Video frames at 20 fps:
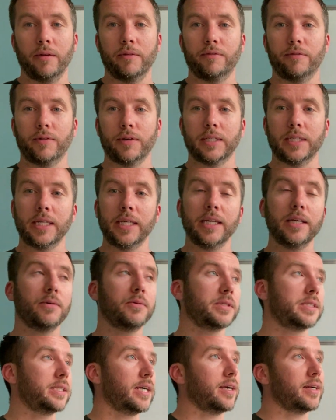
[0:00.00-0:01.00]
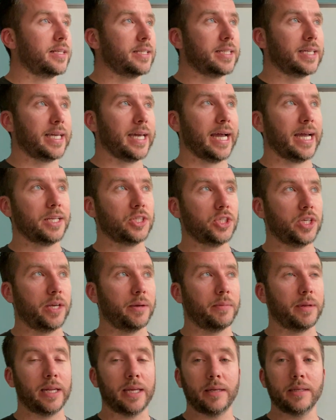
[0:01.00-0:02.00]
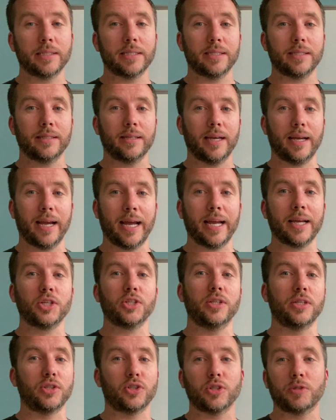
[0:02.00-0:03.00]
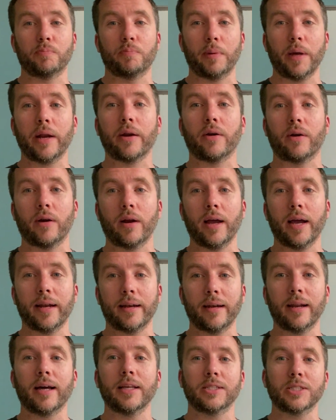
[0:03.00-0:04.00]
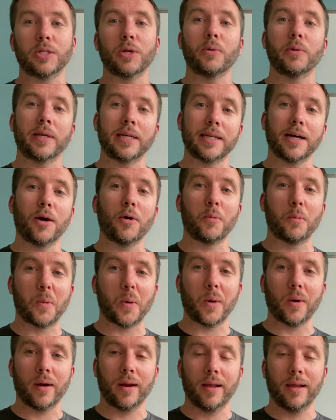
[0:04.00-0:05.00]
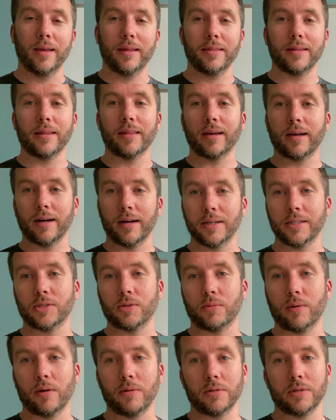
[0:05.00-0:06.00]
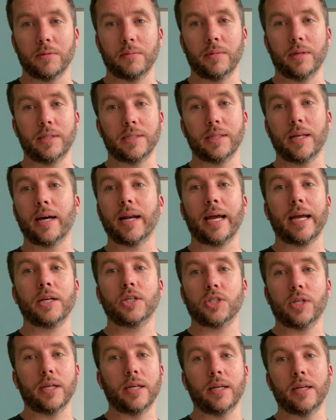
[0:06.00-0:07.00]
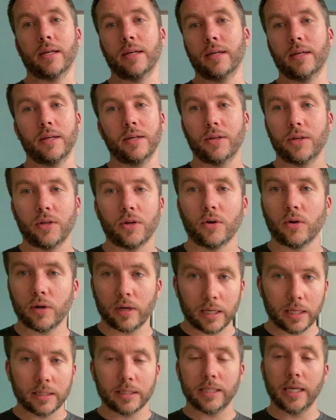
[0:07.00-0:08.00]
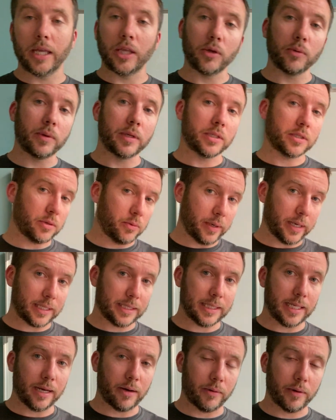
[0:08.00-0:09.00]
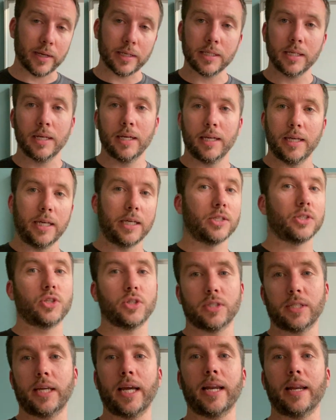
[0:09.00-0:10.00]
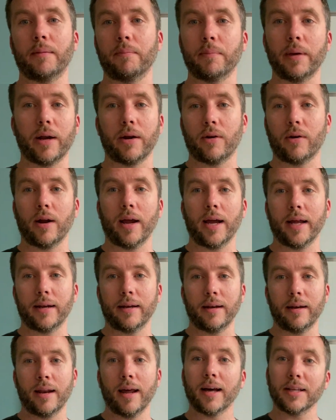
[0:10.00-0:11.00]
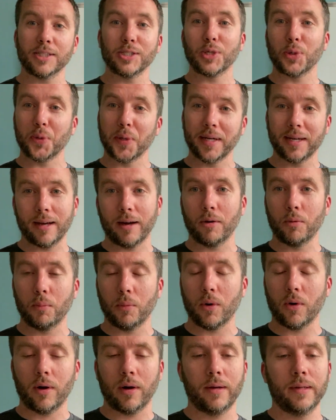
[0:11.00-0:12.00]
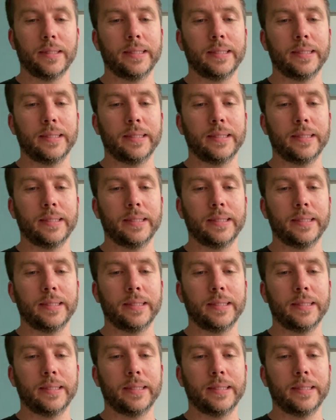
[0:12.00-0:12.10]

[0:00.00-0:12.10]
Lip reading: fatigue was starting to catch him, and he's actually just better at not slowing down more than the guys around him. He's not actually, continuing to accelerate. He's just getting better at not slowing down more.